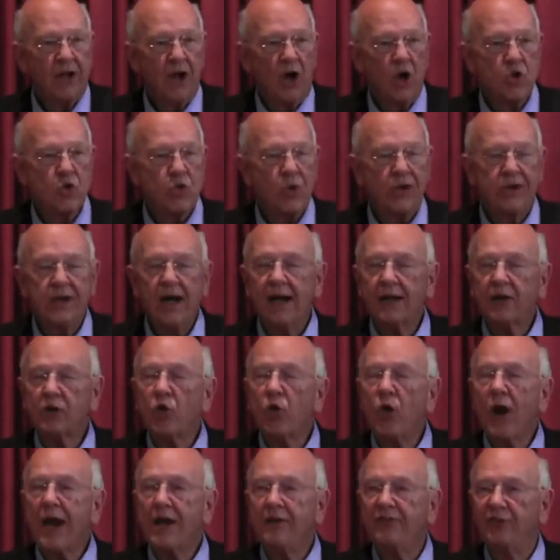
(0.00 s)
Because we're
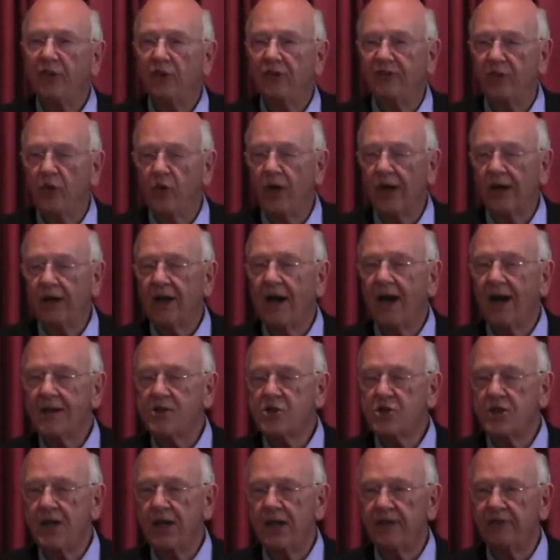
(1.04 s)
not grateful for what
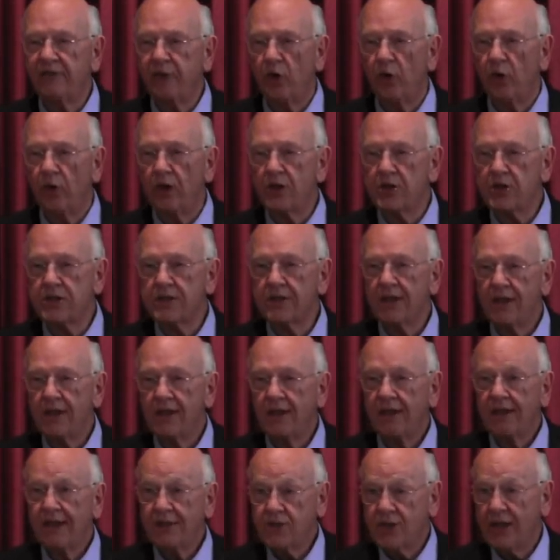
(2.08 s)
God's done for us.
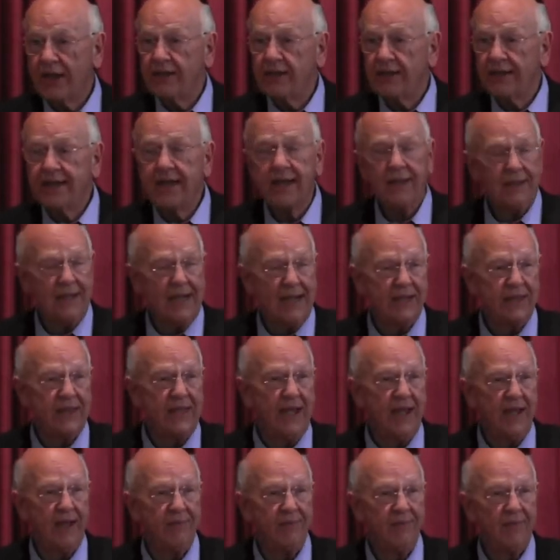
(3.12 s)
It's easy to get
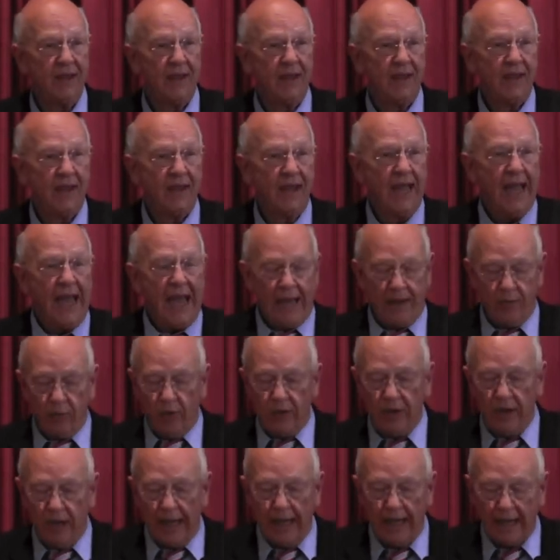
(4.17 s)
like that.
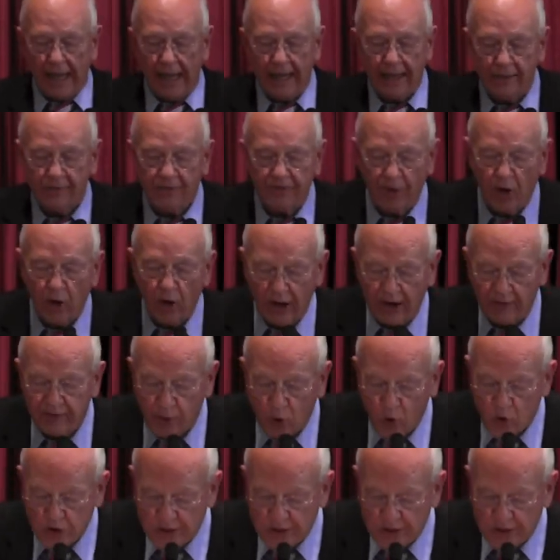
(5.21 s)
And, we, uh, and fo uh,